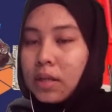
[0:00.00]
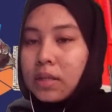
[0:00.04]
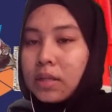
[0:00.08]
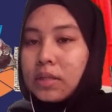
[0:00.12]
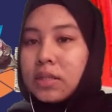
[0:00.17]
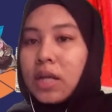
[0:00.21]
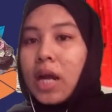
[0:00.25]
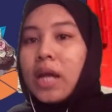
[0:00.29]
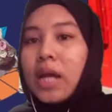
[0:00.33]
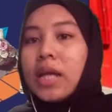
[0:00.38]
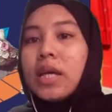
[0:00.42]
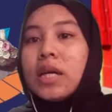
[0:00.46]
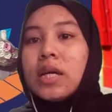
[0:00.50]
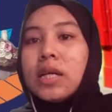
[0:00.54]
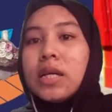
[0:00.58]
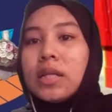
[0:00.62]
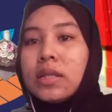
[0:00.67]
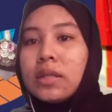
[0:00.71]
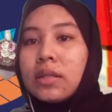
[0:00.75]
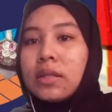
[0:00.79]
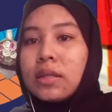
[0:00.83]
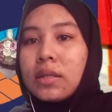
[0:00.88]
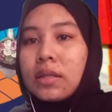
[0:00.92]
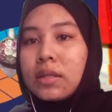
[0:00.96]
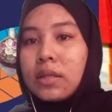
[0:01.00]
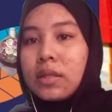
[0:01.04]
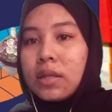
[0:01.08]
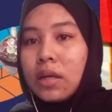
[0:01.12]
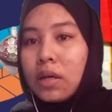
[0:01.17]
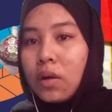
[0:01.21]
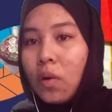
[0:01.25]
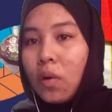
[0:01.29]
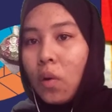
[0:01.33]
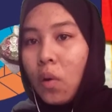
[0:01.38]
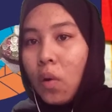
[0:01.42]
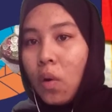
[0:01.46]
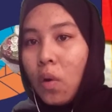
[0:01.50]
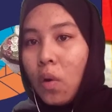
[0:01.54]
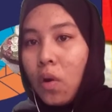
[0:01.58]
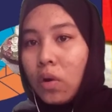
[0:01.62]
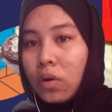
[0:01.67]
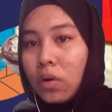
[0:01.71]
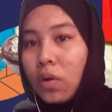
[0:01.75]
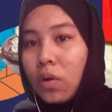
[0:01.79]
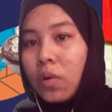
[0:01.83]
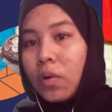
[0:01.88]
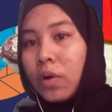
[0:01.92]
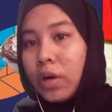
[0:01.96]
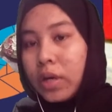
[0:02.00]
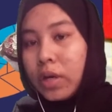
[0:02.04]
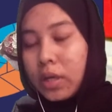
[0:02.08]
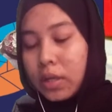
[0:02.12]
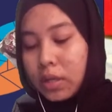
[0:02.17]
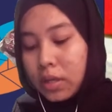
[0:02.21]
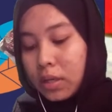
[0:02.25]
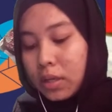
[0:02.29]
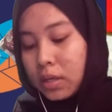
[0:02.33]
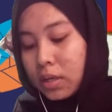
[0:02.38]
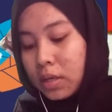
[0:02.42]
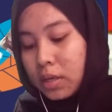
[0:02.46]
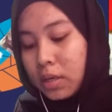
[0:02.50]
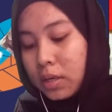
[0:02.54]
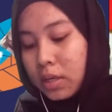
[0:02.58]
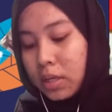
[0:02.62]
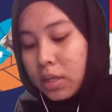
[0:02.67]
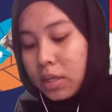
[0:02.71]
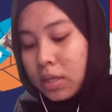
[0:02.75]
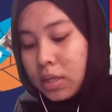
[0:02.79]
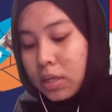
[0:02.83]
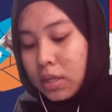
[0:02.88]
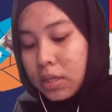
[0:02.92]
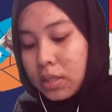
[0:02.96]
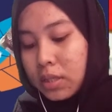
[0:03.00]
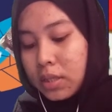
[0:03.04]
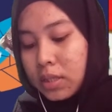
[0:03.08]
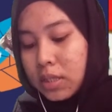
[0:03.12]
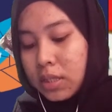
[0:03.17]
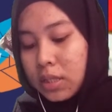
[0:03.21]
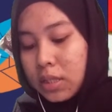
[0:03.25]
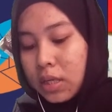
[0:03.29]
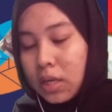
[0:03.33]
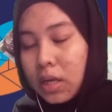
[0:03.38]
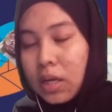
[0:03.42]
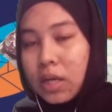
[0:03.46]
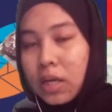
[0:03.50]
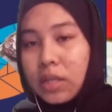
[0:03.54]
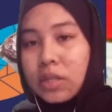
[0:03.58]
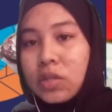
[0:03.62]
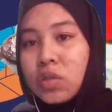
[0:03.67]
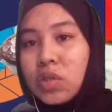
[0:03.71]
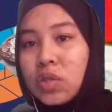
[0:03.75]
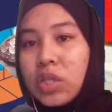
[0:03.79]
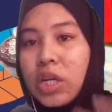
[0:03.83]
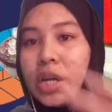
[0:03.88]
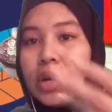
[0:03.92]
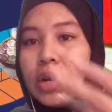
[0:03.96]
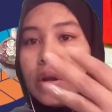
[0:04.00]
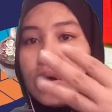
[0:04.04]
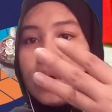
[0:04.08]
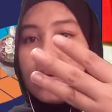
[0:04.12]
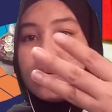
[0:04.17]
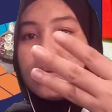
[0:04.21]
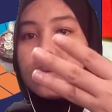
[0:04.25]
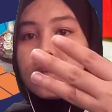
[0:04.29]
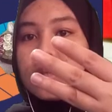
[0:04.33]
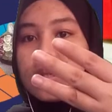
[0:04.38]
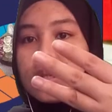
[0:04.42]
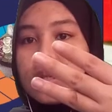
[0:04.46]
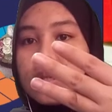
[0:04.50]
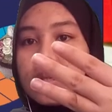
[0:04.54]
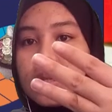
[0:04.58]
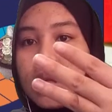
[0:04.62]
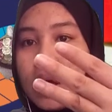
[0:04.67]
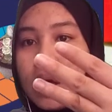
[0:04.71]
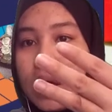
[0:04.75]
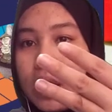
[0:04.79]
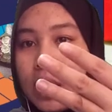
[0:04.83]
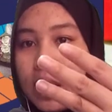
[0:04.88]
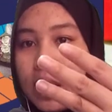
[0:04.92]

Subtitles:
triad or chord is 3 notes